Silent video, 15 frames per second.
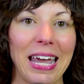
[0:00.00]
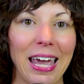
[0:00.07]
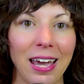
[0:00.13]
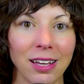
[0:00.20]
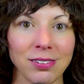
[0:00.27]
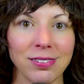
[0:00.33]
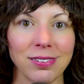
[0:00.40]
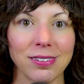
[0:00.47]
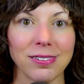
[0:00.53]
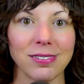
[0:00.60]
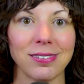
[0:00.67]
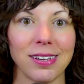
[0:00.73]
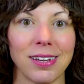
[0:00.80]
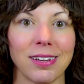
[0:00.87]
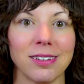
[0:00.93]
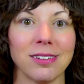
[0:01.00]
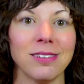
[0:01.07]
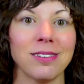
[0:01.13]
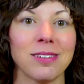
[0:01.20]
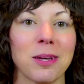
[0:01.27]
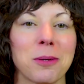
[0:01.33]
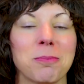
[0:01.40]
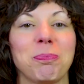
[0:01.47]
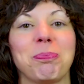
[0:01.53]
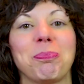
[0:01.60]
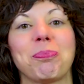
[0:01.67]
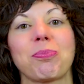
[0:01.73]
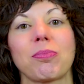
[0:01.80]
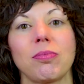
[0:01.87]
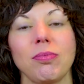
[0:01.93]
S says,
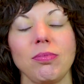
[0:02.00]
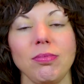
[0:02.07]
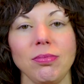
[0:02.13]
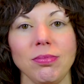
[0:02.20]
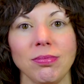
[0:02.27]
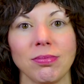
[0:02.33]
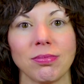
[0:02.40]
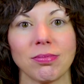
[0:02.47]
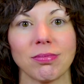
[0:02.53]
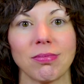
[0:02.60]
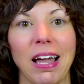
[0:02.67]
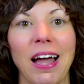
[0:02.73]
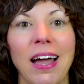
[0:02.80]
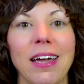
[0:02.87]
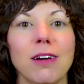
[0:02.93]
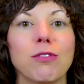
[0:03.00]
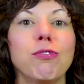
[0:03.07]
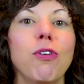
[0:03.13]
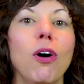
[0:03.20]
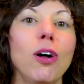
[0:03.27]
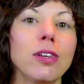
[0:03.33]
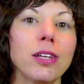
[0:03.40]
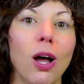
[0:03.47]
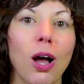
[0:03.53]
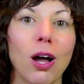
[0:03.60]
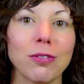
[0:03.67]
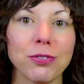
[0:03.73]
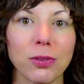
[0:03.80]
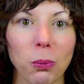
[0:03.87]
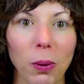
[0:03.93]
I have fallen
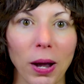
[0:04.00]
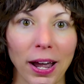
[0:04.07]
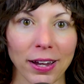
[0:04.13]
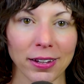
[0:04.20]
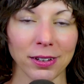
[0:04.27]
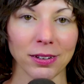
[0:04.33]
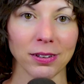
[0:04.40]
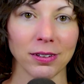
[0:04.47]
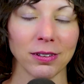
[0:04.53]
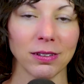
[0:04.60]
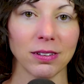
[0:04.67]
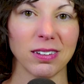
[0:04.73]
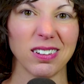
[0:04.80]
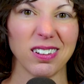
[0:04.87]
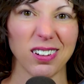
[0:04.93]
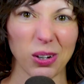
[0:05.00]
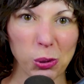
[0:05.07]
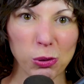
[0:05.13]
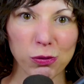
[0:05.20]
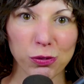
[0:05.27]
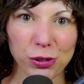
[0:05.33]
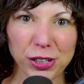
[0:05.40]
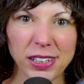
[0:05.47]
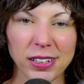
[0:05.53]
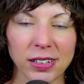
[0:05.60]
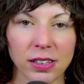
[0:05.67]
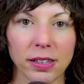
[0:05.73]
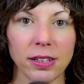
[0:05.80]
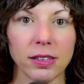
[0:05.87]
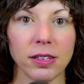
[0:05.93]
off the wagon overeating
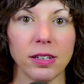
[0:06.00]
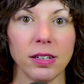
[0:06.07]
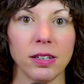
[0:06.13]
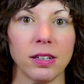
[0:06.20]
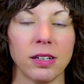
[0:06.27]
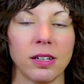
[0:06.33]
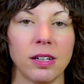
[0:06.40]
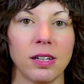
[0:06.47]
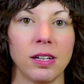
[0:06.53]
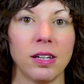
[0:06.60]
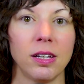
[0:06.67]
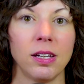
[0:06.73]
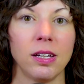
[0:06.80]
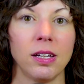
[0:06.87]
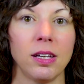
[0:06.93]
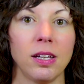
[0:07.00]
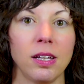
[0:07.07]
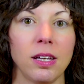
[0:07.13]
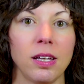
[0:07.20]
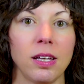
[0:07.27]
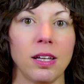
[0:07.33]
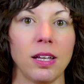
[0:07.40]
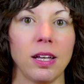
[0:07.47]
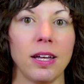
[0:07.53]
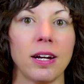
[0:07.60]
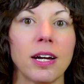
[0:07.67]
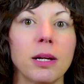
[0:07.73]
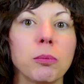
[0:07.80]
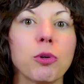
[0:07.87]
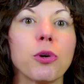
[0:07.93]
lately, and
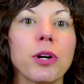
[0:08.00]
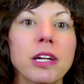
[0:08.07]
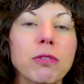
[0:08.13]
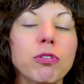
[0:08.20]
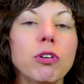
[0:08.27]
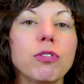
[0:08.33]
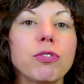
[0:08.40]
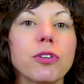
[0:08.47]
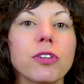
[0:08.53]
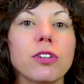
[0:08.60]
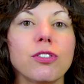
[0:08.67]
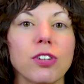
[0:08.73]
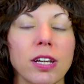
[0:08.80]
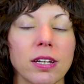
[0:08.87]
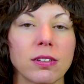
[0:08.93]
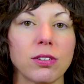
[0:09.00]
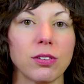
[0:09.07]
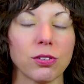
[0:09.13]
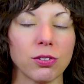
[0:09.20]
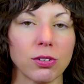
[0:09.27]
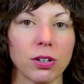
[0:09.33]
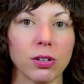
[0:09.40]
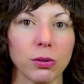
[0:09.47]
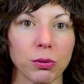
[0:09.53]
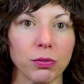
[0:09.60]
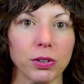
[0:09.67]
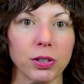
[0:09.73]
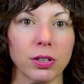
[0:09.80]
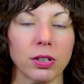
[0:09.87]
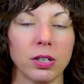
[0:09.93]
I am grateful for the chance to start
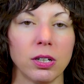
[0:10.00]
over,